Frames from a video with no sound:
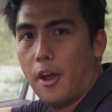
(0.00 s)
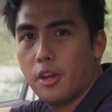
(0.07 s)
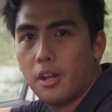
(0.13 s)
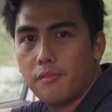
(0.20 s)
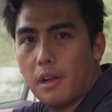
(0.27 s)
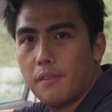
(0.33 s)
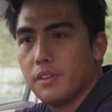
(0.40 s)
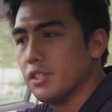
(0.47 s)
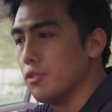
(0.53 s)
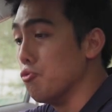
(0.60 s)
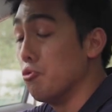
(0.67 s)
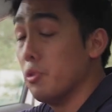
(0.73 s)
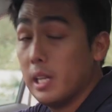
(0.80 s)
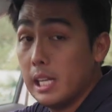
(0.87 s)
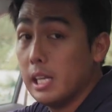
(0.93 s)
Ioniq 5 is a
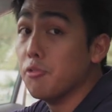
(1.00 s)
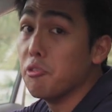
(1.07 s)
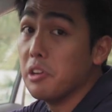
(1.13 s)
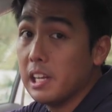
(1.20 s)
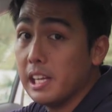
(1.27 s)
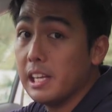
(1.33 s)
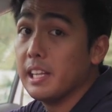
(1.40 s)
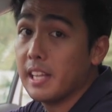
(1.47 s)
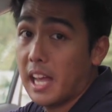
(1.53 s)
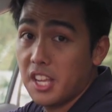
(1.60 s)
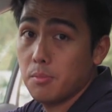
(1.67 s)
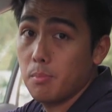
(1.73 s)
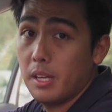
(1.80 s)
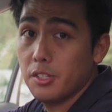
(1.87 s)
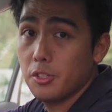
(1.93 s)
really
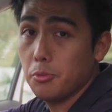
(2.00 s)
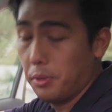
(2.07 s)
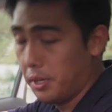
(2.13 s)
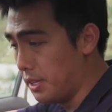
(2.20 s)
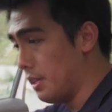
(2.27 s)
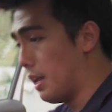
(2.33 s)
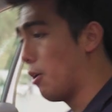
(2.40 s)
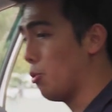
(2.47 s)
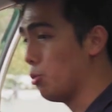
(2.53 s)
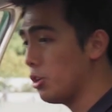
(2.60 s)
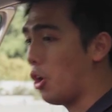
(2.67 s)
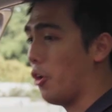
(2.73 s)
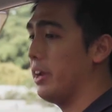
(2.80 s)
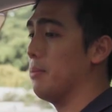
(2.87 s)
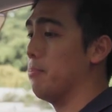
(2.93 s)
nice place to be. Now, I wouldn't
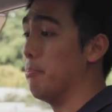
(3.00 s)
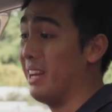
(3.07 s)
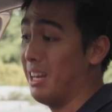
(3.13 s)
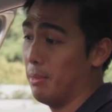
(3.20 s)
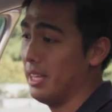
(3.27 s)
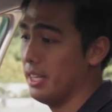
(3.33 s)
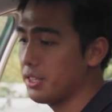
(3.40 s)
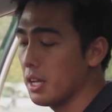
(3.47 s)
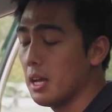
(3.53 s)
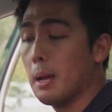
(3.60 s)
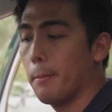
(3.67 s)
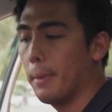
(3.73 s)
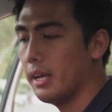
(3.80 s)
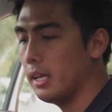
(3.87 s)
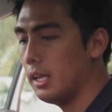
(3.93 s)
call it minimalist,
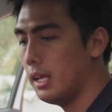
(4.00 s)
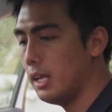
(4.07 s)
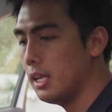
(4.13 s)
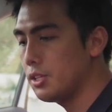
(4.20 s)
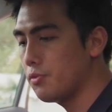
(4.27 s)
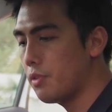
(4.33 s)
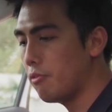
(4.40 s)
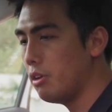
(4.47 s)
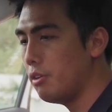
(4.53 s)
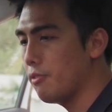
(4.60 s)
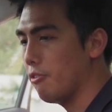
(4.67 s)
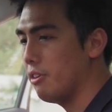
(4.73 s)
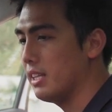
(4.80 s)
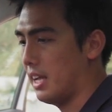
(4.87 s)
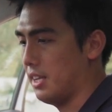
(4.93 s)
but it is
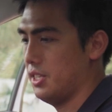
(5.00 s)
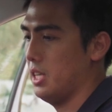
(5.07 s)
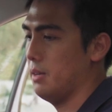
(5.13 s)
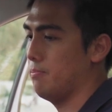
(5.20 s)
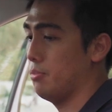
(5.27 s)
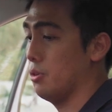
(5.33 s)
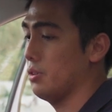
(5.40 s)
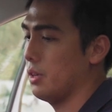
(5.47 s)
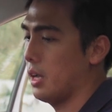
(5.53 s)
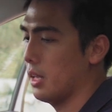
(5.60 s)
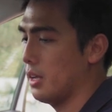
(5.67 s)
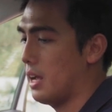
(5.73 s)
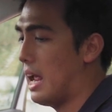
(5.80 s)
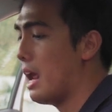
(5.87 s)
very nicely put together.